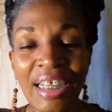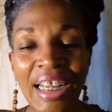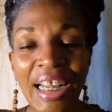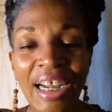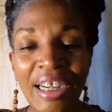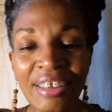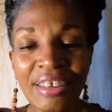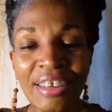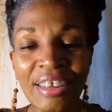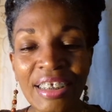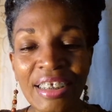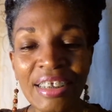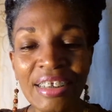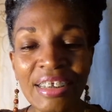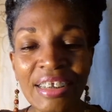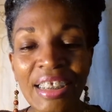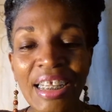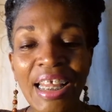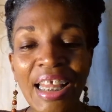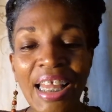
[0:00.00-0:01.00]

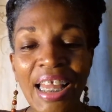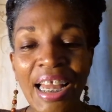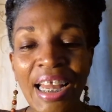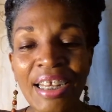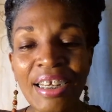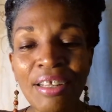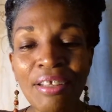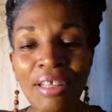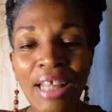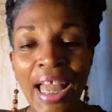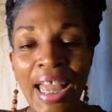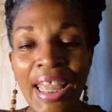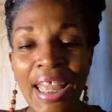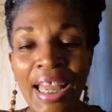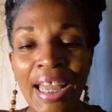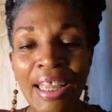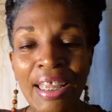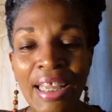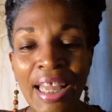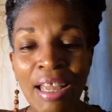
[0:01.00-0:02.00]
cartilage, and
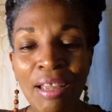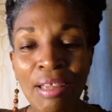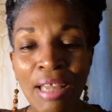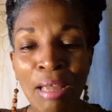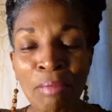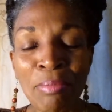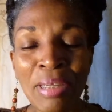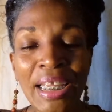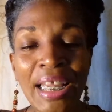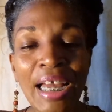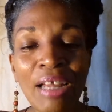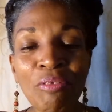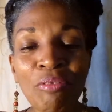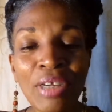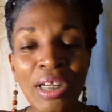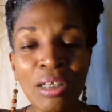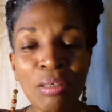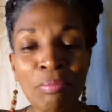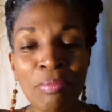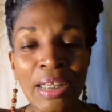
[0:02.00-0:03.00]
I began
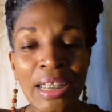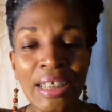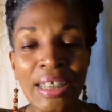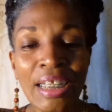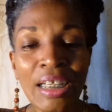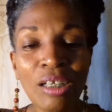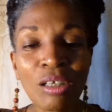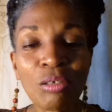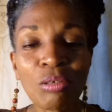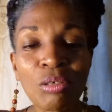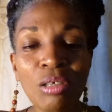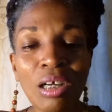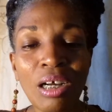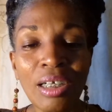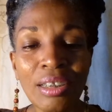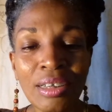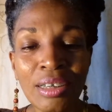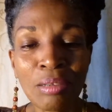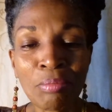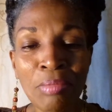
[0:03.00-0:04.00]
recommending
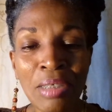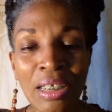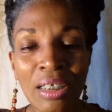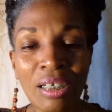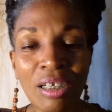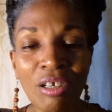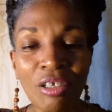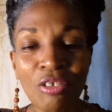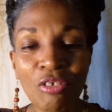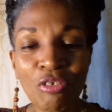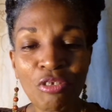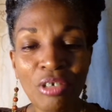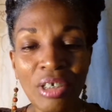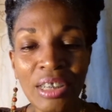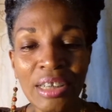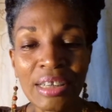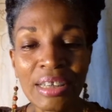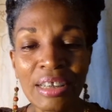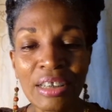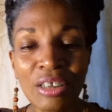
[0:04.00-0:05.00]
glucosamine
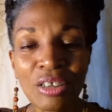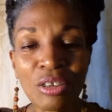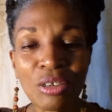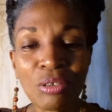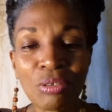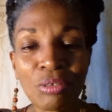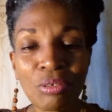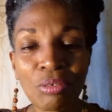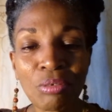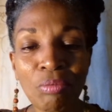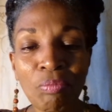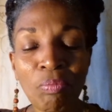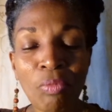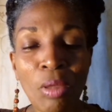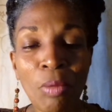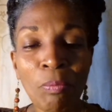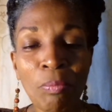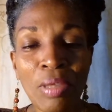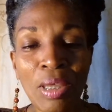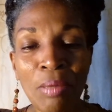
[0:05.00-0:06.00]
chondroitin to
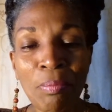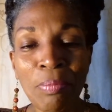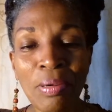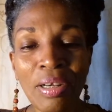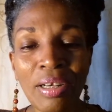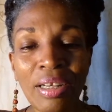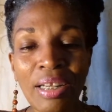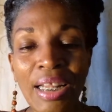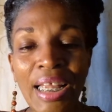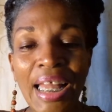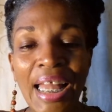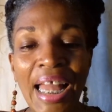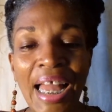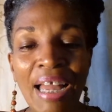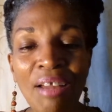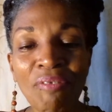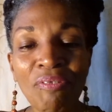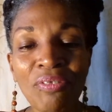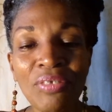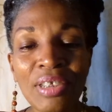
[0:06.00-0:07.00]
people
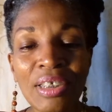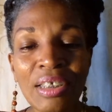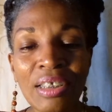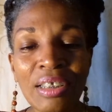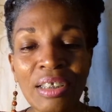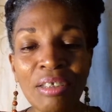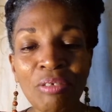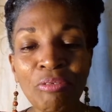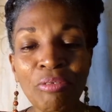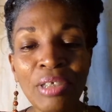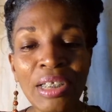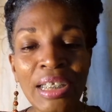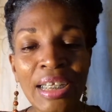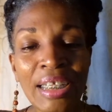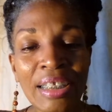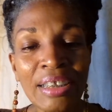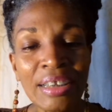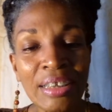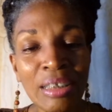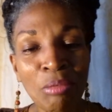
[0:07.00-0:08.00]
after
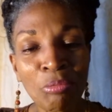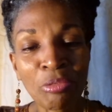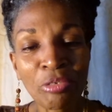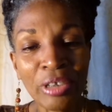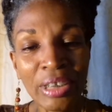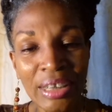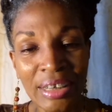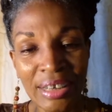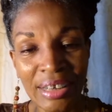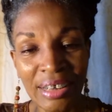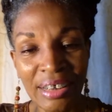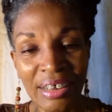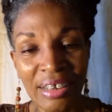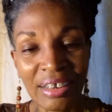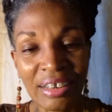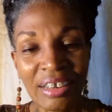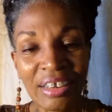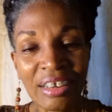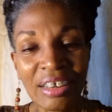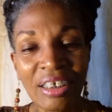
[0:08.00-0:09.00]
reading some
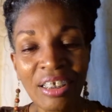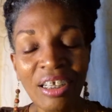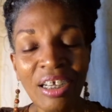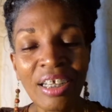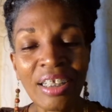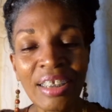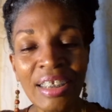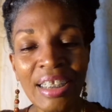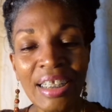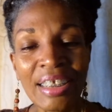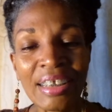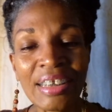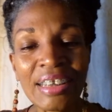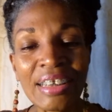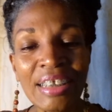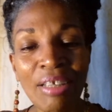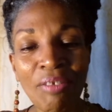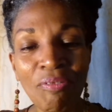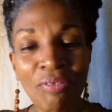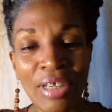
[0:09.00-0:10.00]
research on
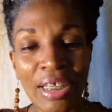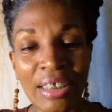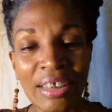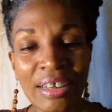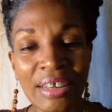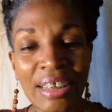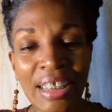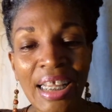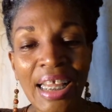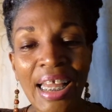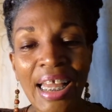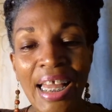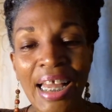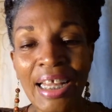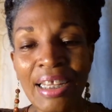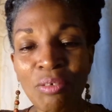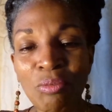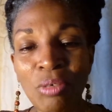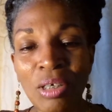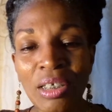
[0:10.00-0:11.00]
its effects.
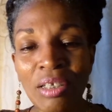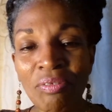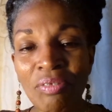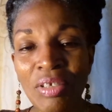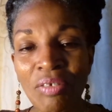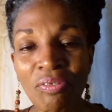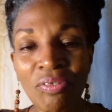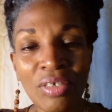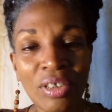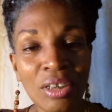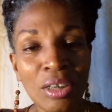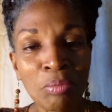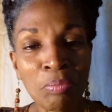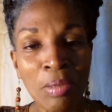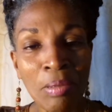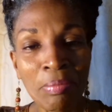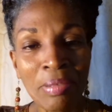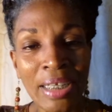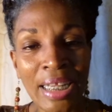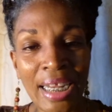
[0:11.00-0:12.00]
And one of the first
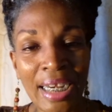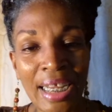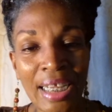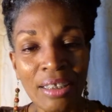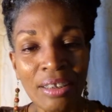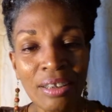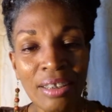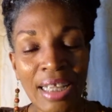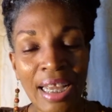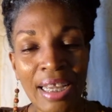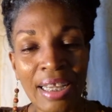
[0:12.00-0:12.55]
people that I